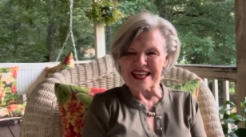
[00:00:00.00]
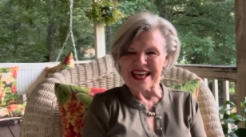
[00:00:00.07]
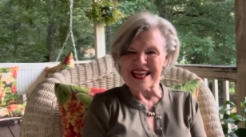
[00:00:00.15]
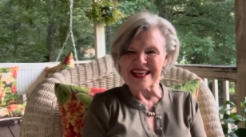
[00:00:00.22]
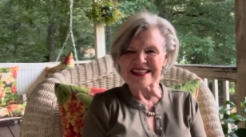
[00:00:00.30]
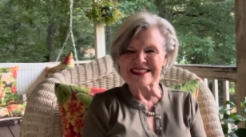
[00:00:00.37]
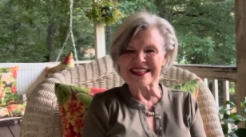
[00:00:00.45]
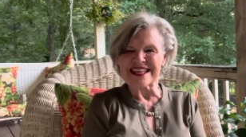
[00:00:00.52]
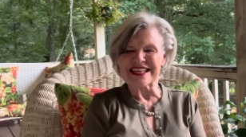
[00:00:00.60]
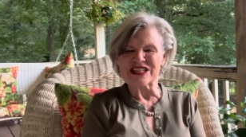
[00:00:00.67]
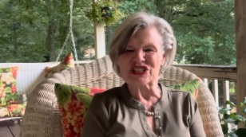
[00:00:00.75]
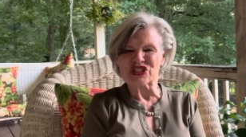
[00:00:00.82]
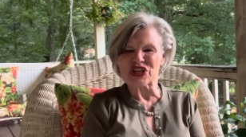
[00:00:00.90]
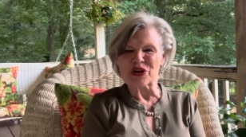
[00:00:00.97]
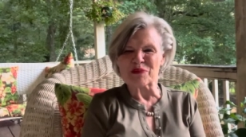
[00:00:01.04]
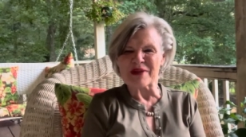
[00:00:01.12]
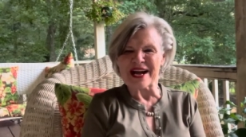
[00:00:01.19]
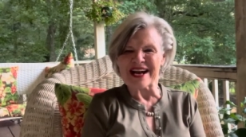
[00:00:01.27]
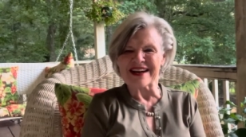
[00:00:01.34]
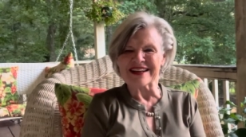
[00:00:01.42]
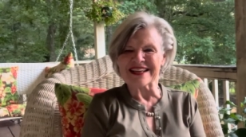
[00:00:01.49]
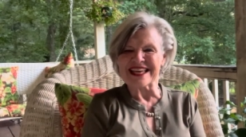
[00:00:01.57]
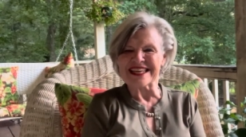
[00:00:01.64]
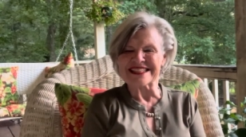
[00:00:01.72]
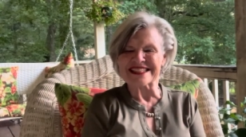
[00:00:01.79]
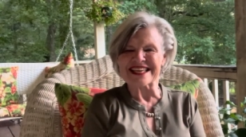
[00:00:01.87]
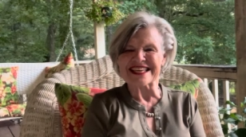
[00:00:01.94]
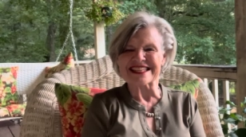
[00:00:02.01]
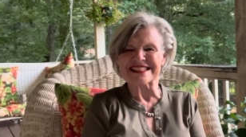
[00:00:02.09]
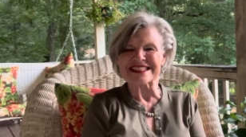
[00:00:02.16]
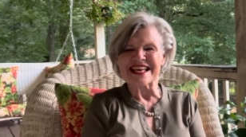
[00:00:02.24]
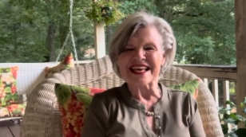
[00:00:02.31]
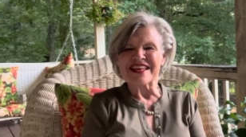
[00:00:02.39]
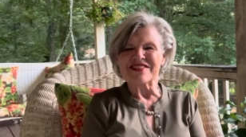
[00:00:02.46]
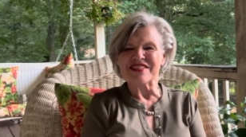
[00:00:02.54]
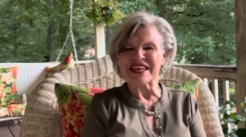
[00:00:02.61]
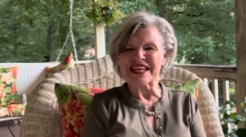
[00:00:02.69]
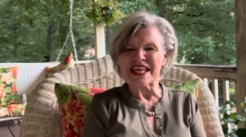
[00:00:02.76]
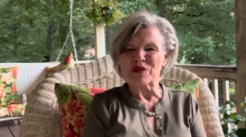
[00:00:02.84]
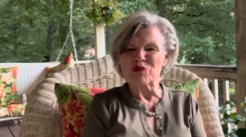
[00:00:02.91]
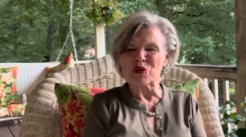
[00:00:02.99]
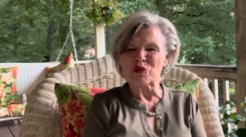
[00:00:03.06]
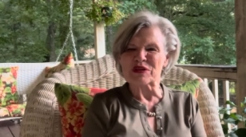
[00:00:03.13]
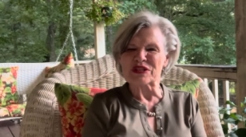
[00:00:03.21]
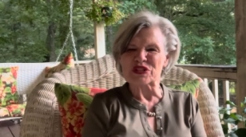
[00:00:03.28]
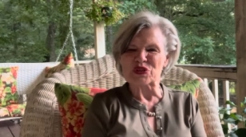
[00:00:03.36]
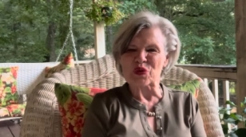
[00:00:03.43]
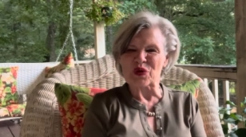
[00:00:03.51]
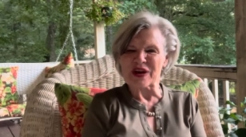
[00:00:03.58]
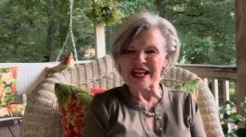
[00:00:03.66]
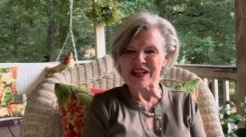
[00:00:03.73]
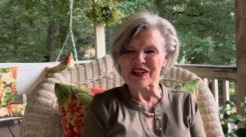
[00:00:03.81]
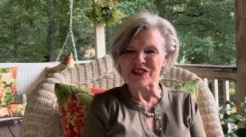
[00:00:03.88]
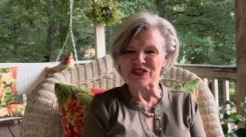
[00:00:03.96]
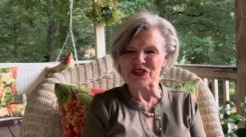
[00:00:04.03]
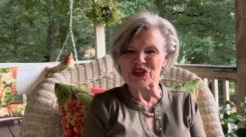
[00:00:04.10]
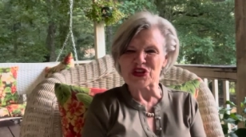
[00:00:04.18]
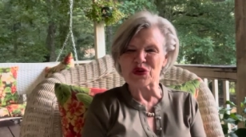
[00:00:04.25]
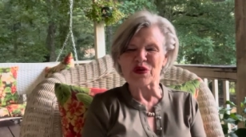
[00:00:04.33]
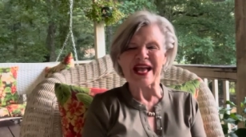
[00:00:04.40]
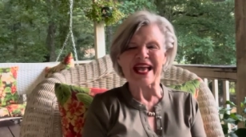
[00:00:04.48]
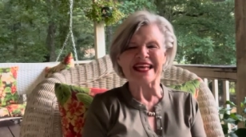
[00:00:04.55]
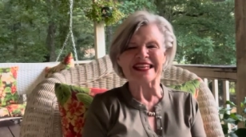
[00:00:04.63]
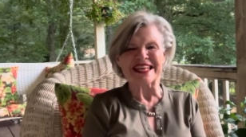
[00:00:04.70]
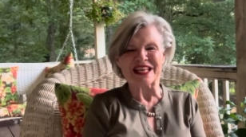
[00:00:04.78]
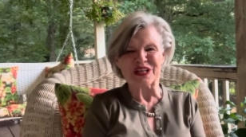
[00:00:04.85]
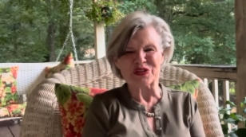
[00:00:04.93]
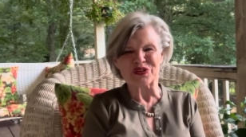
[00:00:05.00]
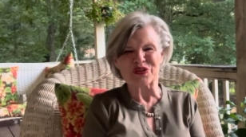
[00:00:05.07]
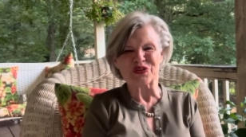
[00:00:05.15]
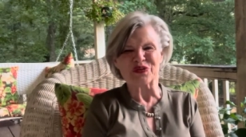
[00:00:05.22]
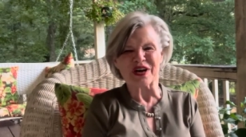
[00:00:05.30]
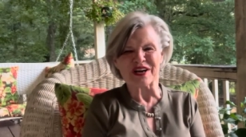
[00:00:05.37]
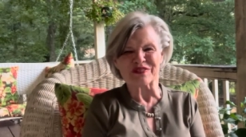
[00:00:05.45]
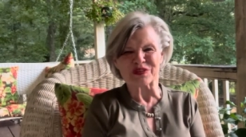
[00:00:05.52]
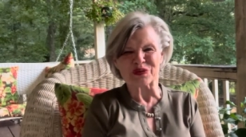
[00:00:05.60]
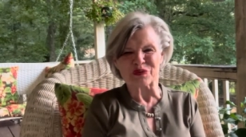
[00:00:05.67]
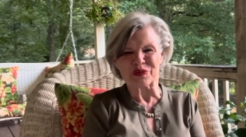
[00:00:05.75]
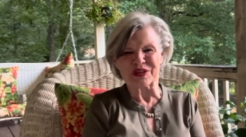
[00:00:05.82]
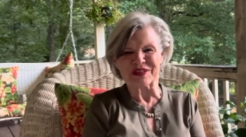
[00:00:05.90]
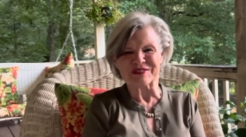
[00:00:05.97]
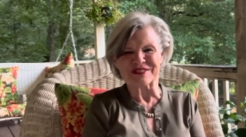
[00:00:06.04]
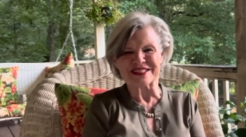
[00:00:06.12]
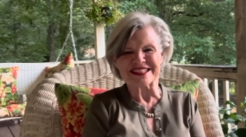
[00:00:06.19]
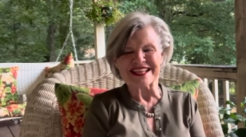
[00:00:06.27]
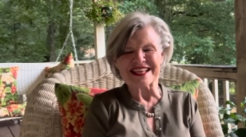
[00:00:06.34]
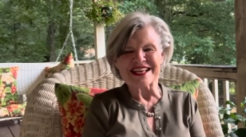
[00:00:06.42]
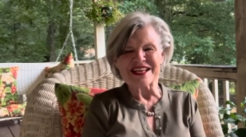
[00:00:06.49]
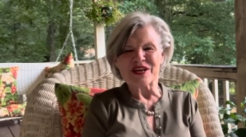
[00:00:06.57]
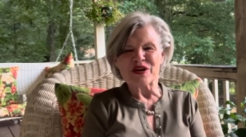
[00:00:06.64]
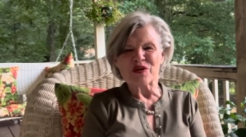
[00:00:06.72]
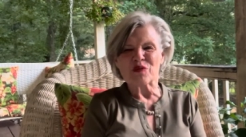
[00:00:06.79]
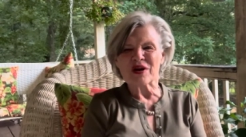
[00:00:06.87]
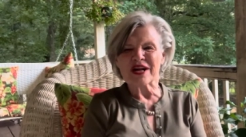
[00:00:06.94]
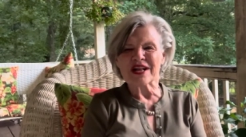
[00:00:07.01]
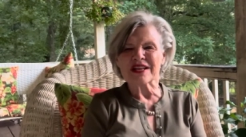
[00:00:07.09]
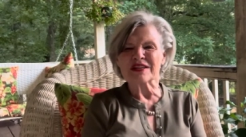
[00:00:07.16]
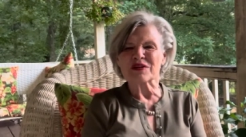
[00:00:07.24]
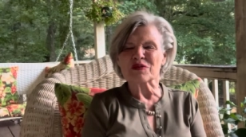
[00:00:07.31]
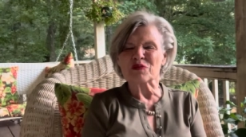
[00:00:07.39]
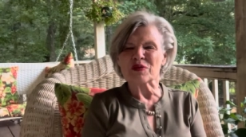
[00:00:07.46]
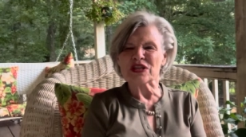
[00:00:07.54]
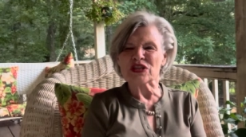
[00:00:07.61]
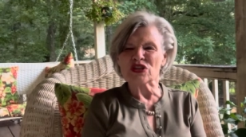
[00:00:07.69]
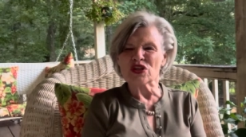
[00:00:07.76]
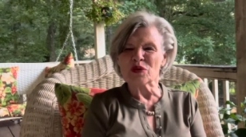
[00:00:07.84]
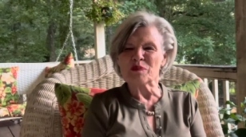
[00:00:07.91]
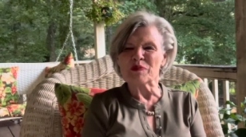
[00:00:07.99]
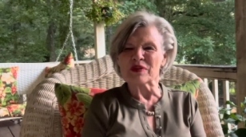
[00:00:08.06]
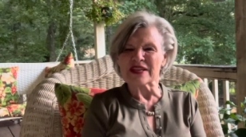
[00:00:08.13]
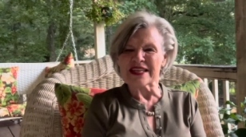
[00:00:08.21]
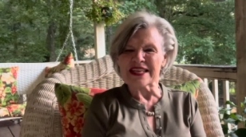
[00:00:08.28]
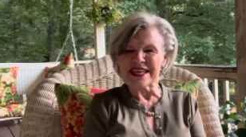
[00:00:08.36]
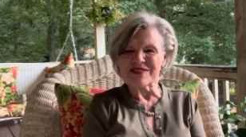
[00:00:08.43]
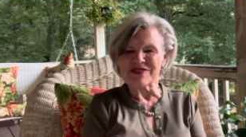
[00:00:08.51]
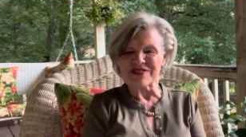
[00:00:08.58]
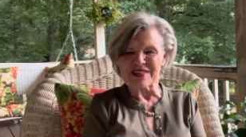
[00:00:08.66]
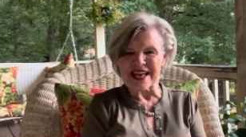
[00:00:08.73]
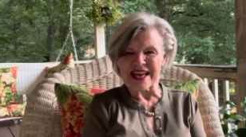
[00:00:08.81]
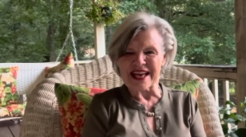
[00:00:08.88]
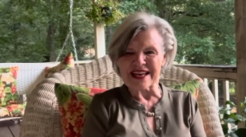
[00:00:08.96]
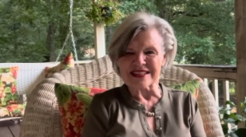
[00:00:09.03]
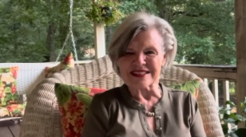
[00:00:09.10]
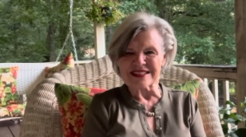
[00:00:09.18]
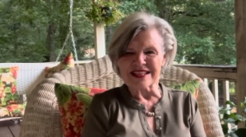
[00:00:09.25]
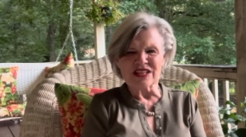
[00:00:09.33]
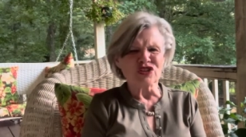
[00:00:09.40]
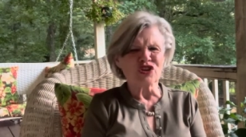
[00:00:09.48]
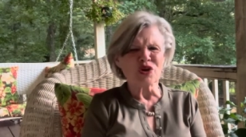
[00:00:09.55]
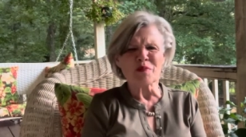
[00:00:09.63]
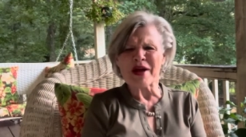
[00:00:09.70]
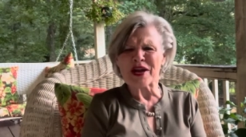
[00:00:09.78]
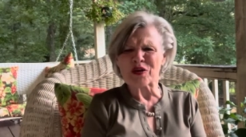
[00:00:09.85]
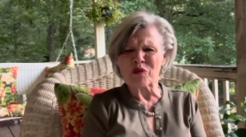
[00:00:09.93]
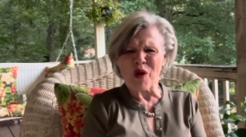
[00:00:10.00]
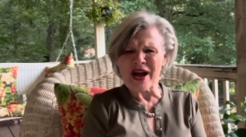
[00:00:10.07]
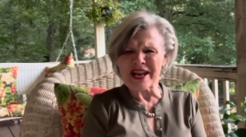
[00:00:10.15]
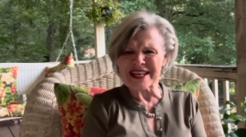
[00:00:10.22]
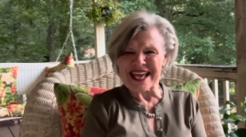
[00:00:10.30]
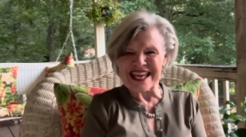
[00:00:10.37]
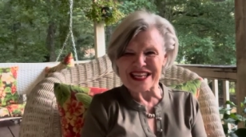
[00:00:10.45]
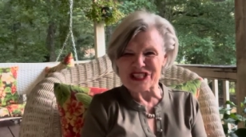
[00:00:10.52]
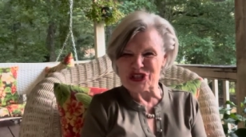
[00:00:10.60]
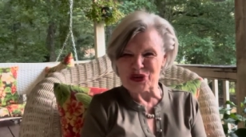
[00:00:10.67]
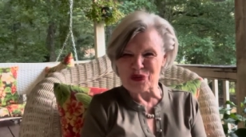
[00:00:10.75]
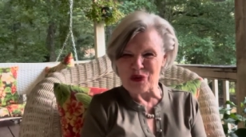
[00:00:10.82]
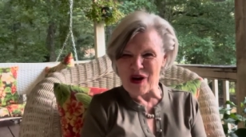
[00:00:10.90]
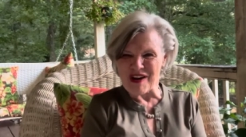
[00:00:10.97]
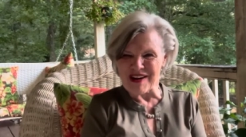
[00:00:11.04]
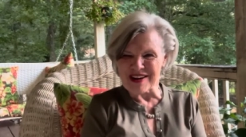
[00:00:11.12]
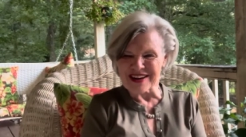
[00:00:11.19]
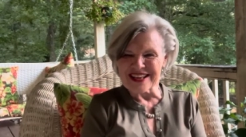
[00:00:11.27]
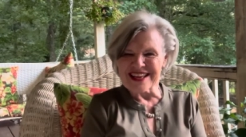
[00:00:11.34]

And in Jeremiah, he says that he will restore health to you and heal you of your wounds. Well, when you believe that, no matter what age you are.